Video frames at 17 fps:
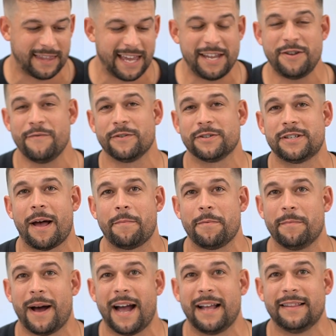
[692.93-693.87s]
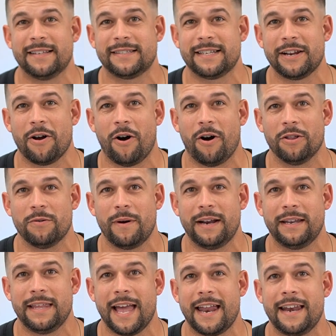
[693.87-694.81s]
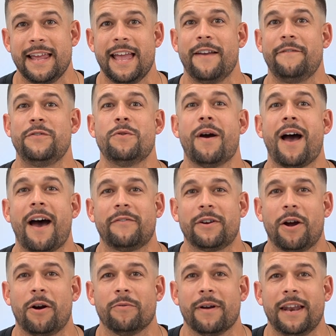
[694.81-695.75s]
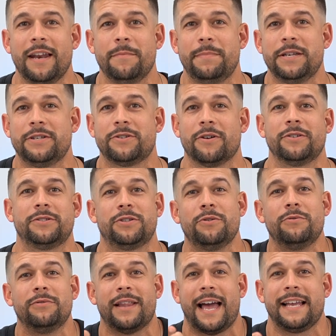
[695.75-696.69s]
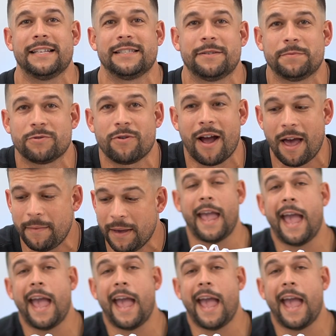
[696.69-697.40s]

Thank you for stopping by and listening all the way to the end. If you haven't already, be sure to like and subscribe.